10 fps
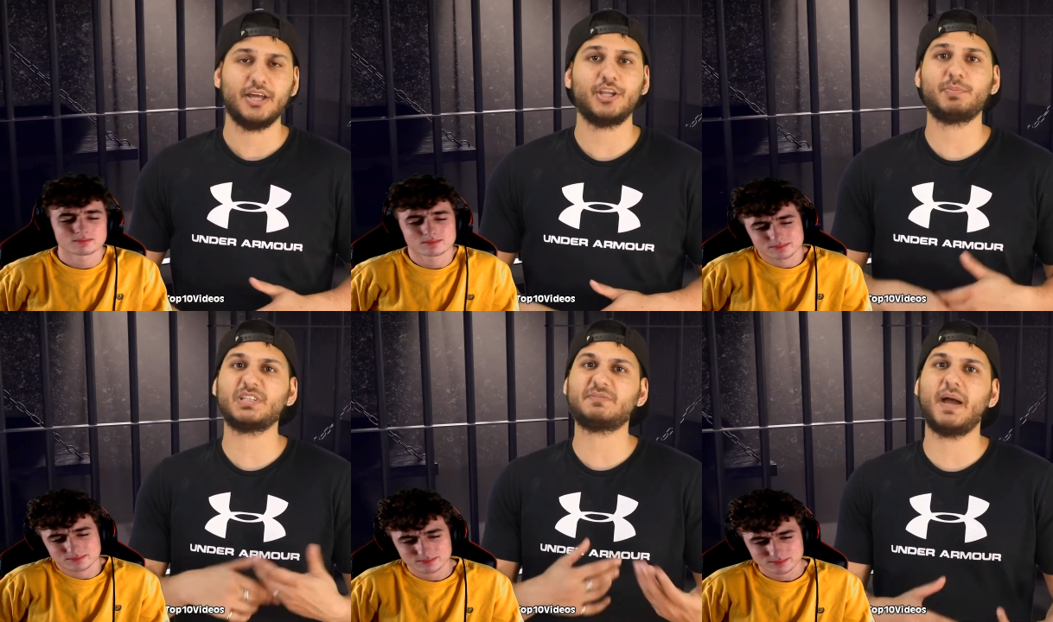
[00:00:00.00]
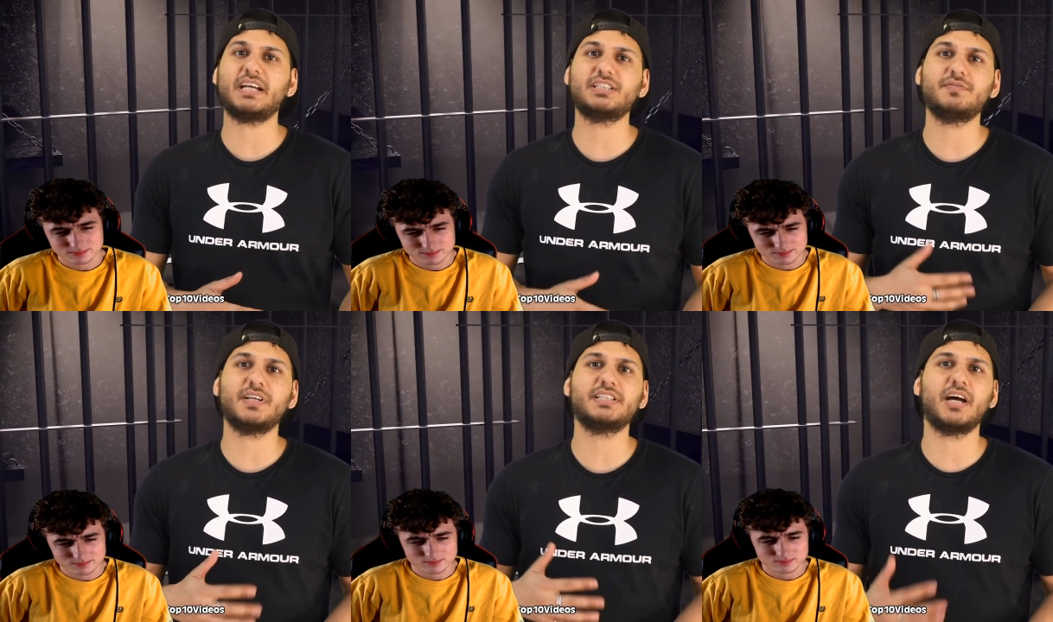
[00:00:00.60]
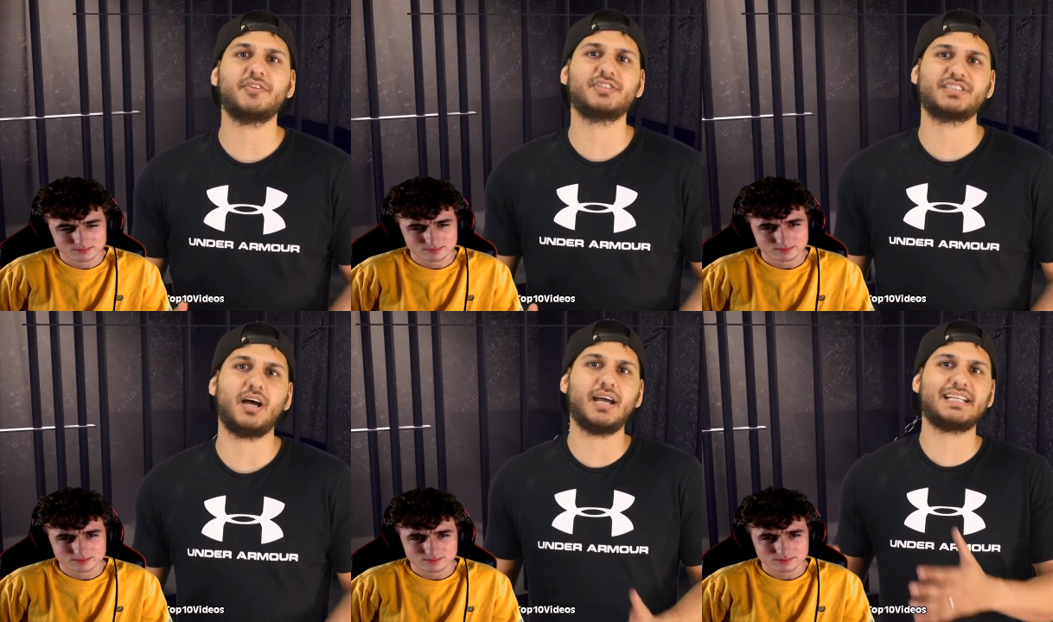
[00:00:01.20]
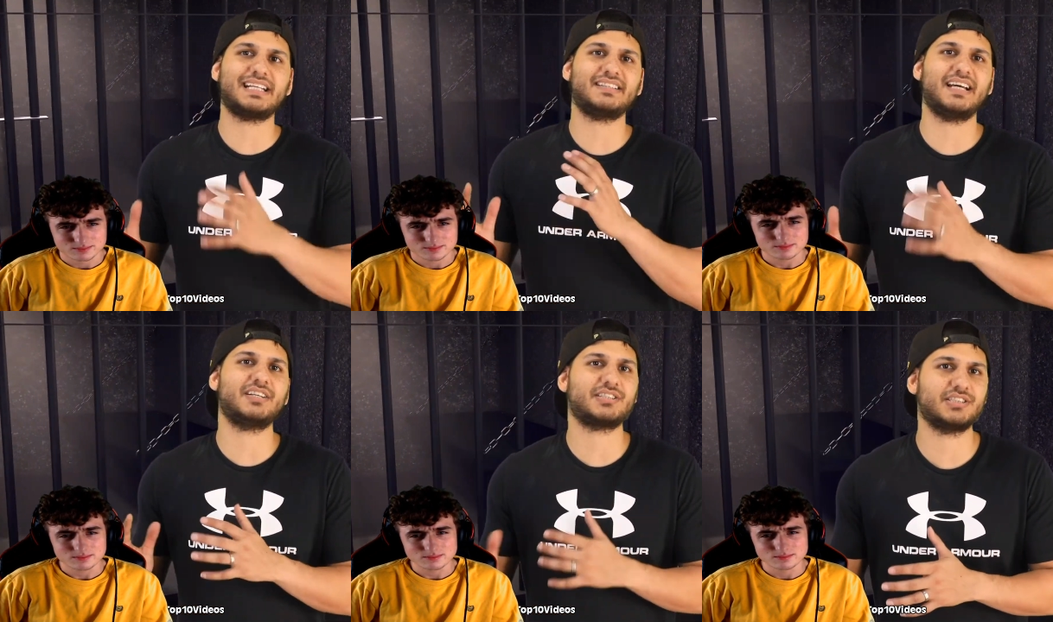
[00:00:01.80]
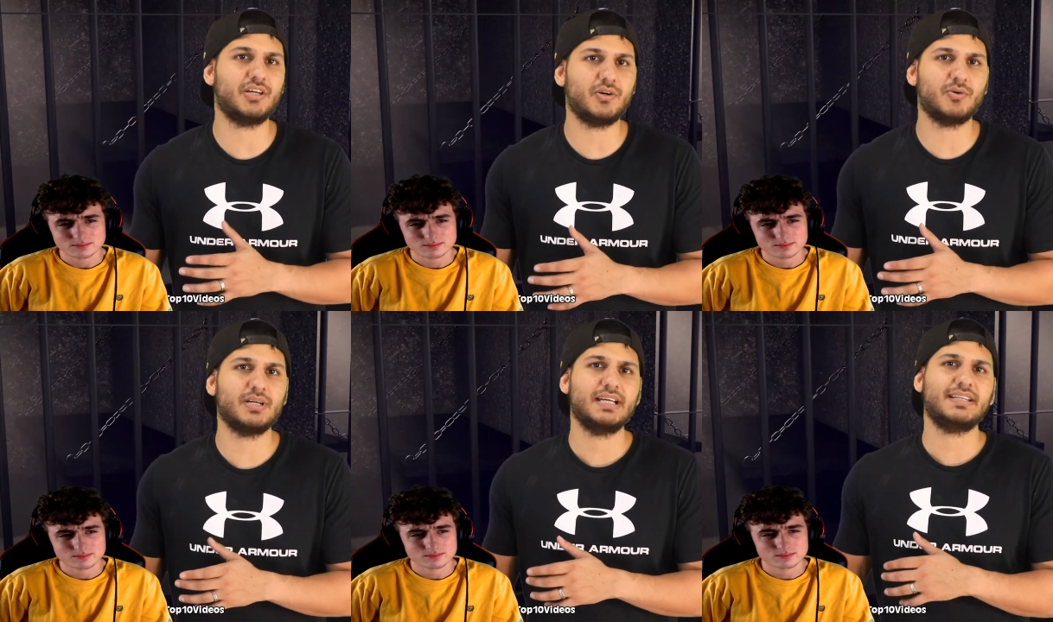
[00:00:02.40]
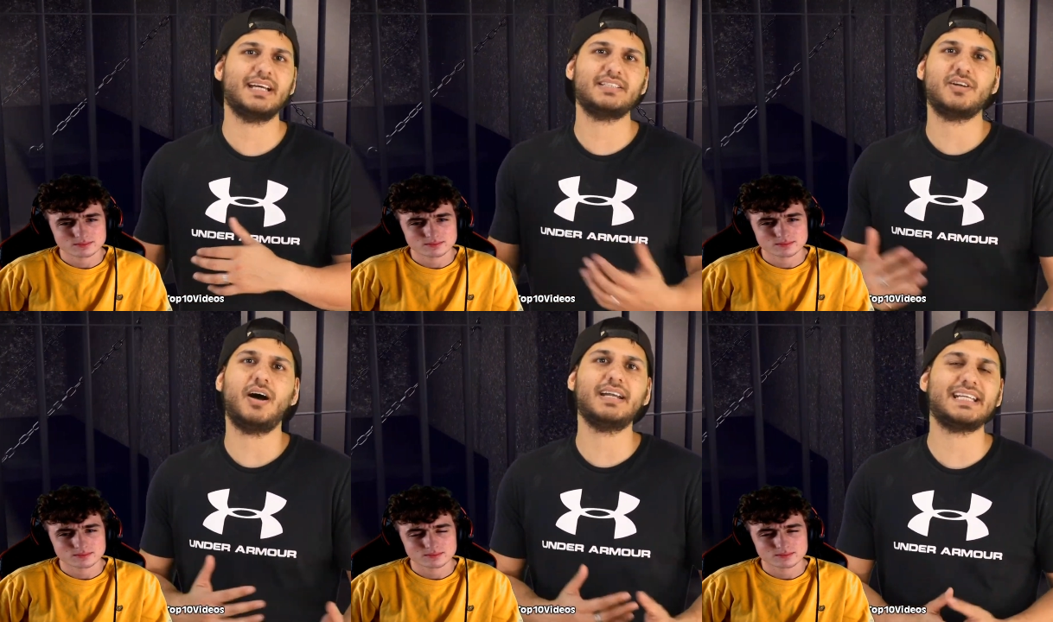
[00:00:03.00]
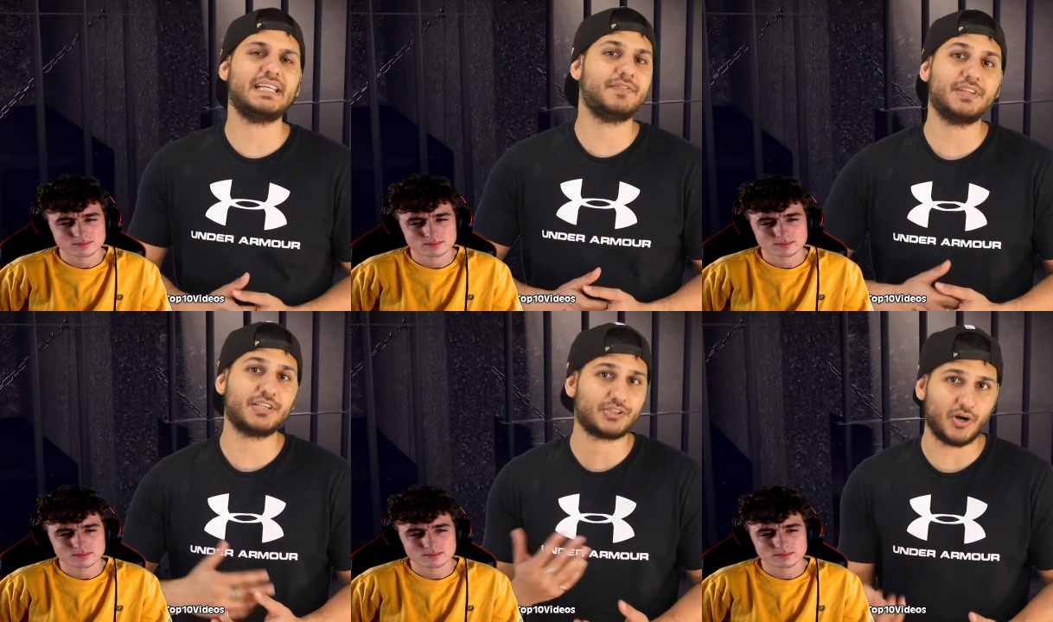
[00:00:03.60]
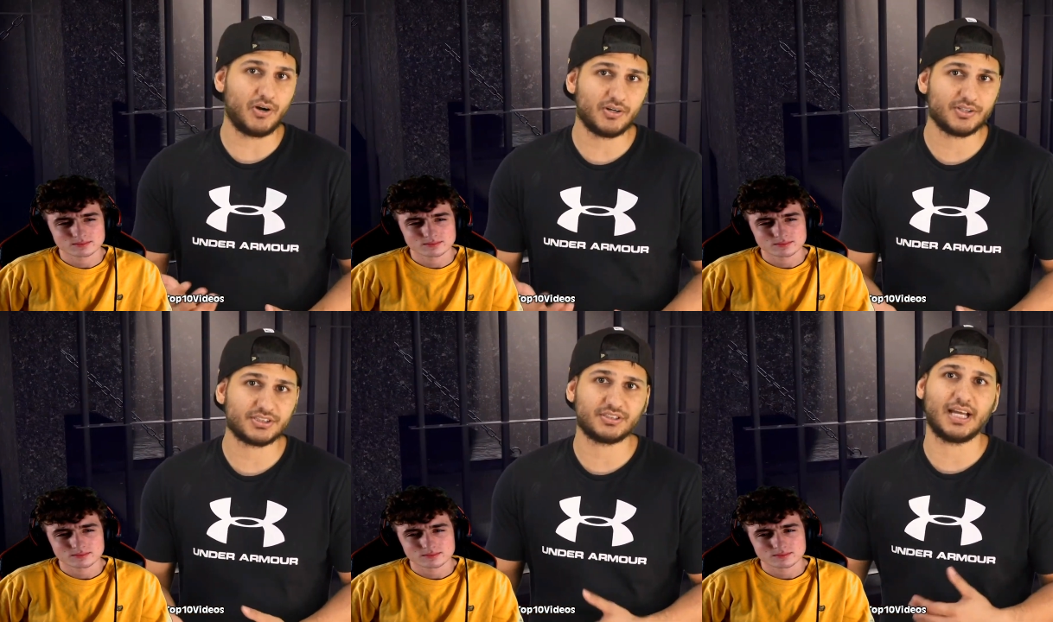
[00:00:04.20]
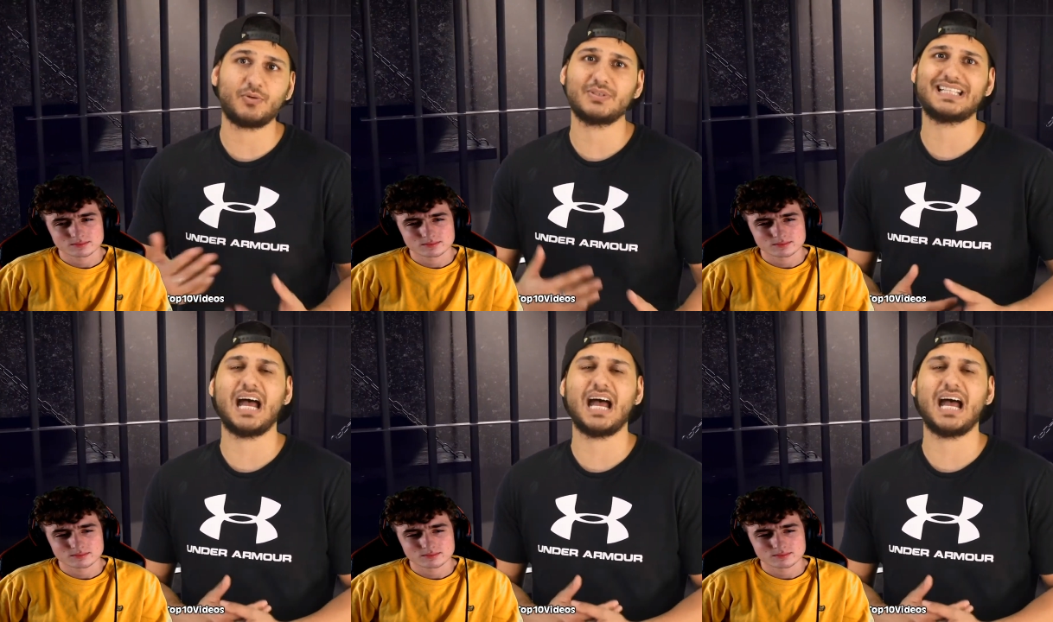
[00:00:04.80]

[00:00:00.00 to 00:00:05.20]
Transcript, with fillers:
Speaker 1: Their perspective on the other side can let us know that not even the guards like what's